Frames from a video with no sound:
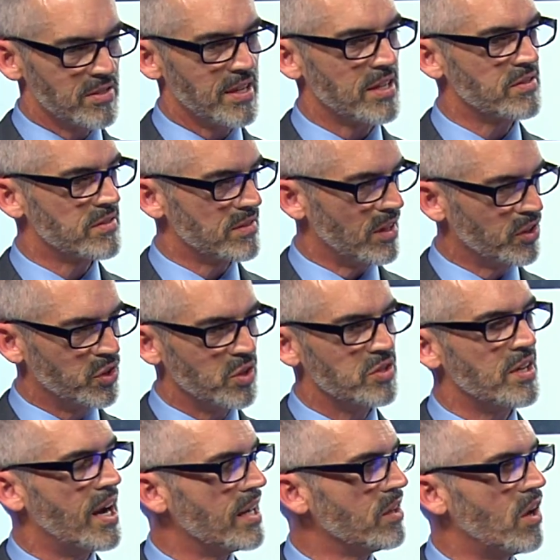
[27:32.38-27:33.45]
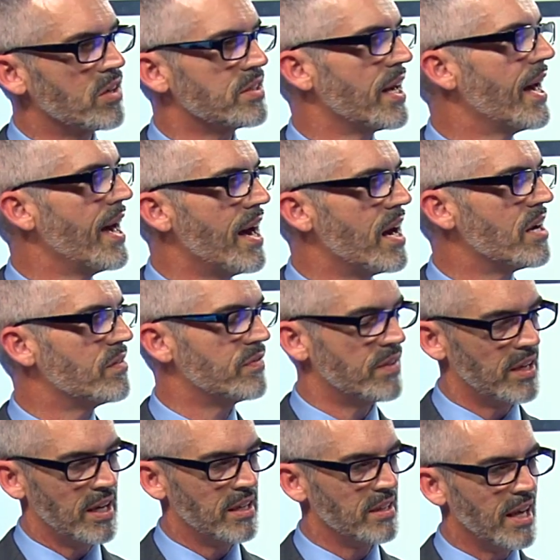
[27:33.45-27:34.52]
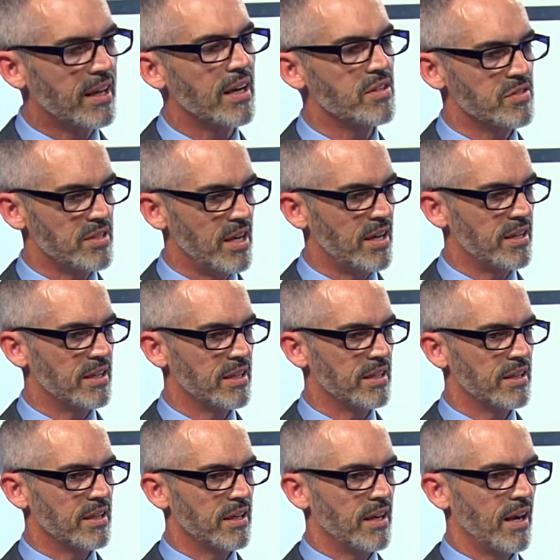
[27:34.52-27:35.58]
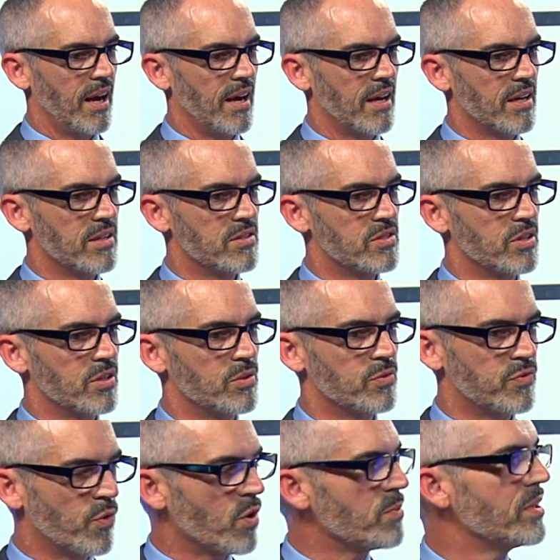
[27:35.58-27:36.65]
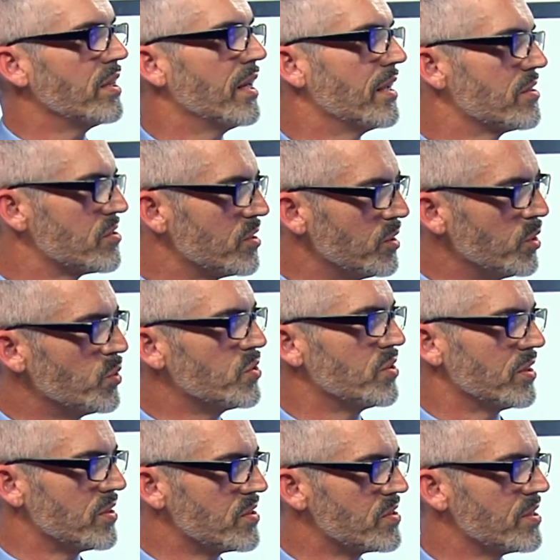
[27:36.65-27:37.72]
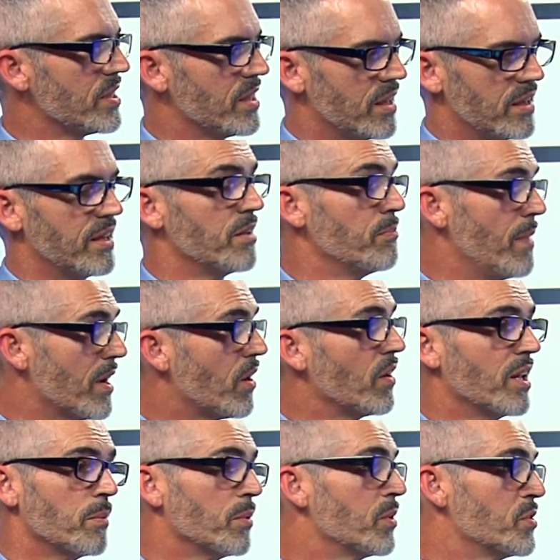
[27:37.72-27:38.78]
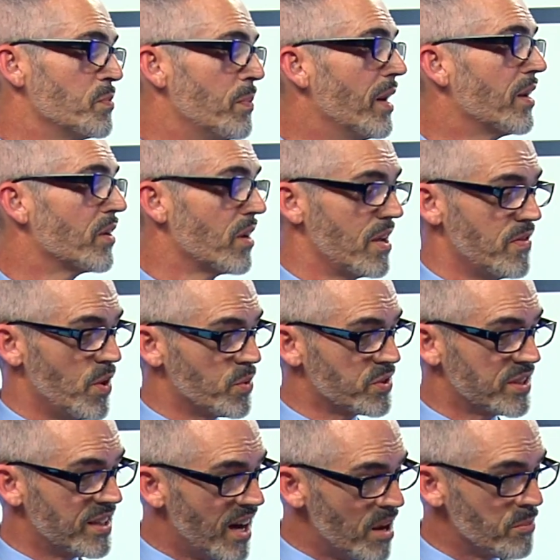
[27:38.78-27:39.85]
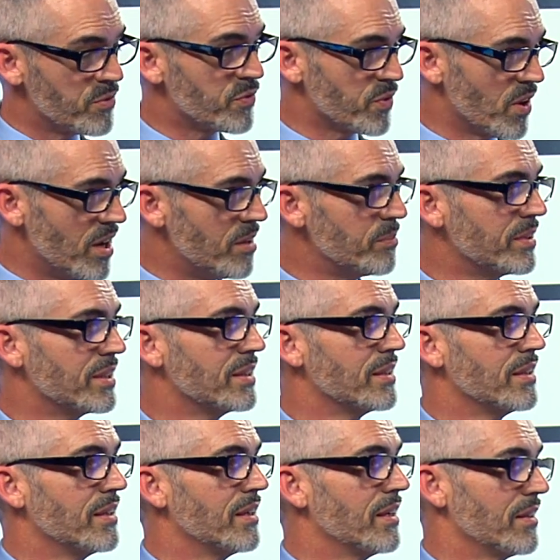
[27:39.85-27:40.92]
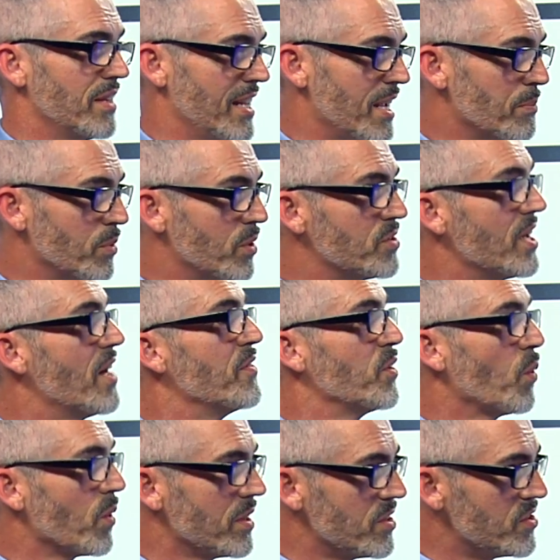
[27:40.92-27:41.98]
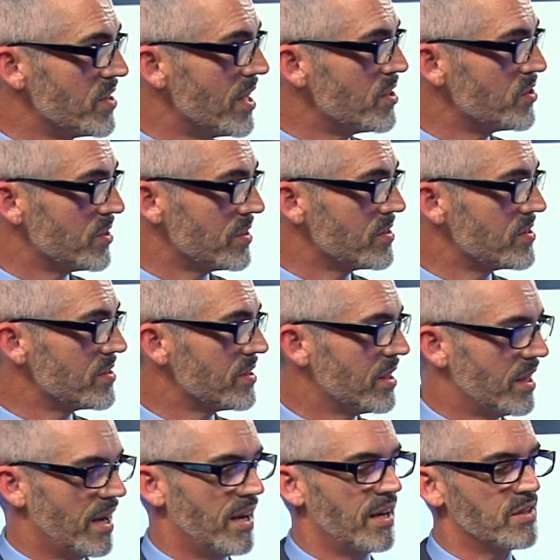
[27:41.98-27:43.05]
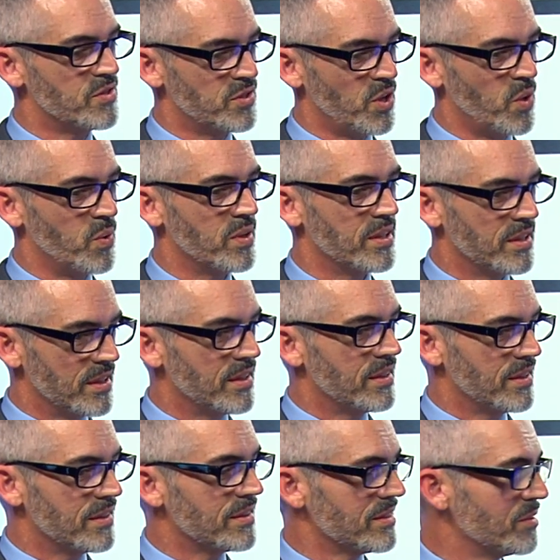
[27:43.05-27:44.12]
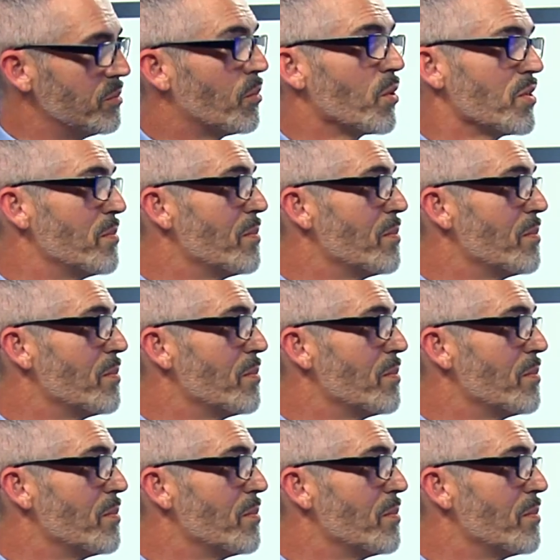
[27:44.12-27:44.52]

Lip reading: that's a good dialogue to have, and like I said, to formulate solutions that make our neighborhoods better, and those come from the neighborhoods and the organizations. So the more the